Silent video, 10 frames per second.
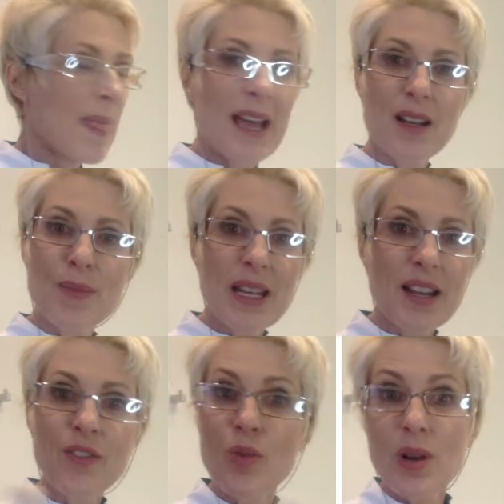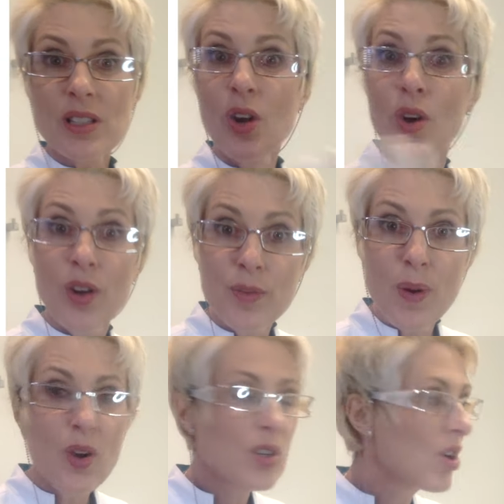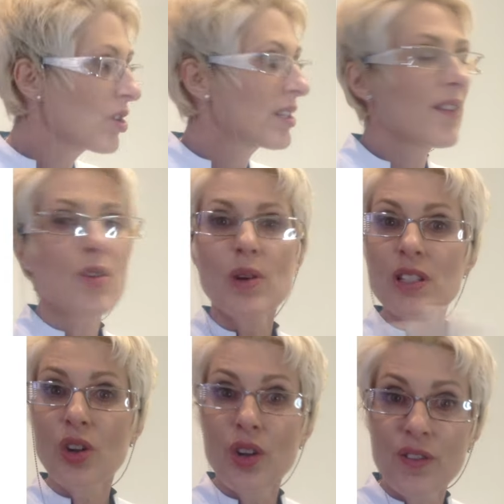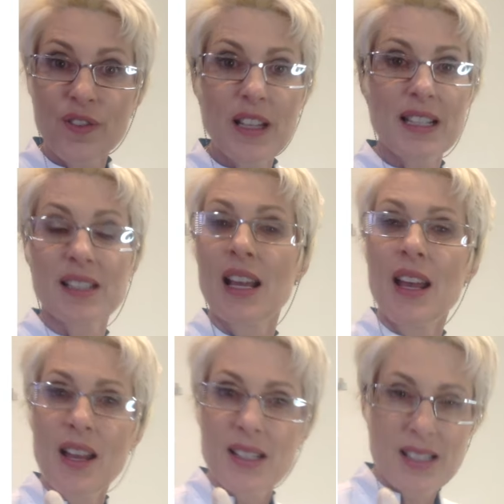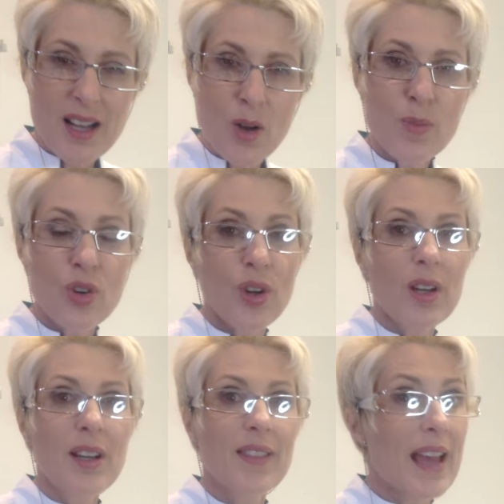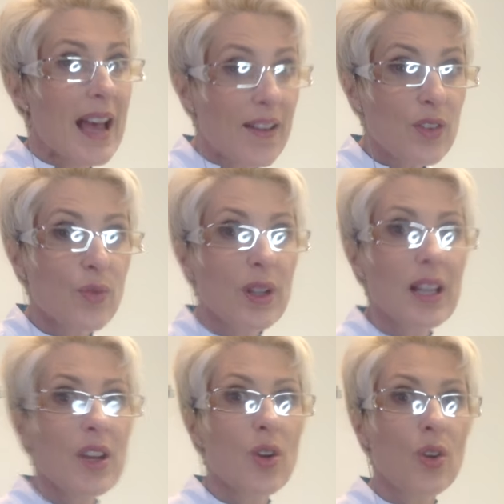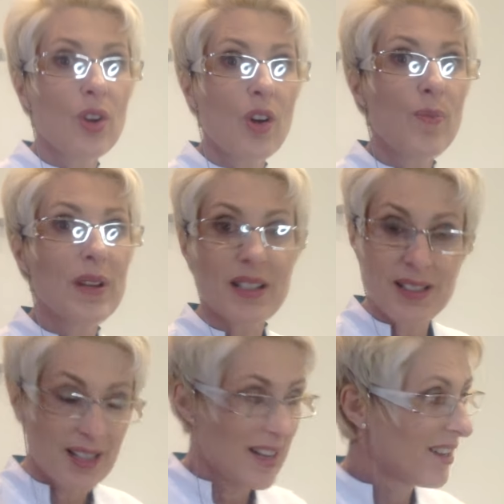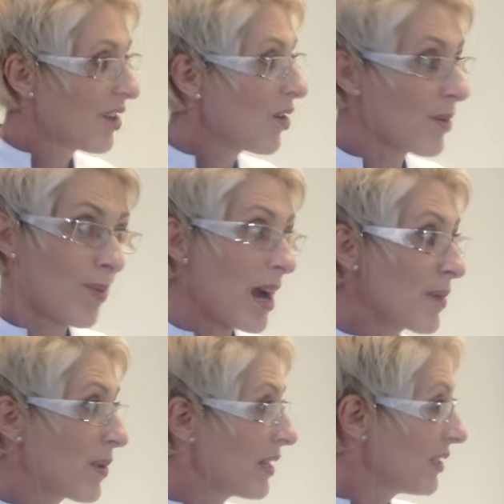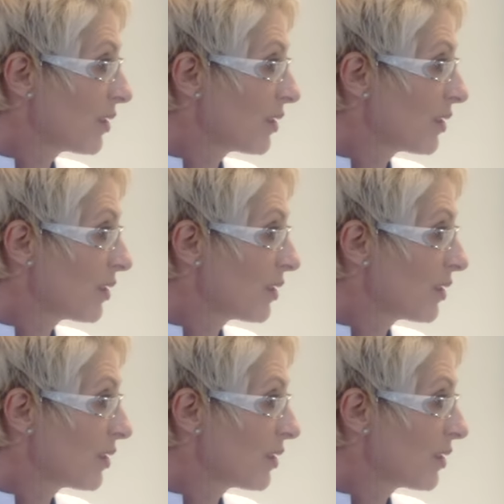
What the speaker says: And I mean, everyone's heard of Botox and everyone's heard of fillers. Sculpture, they haven't really heard of, but it's Brad Pitt is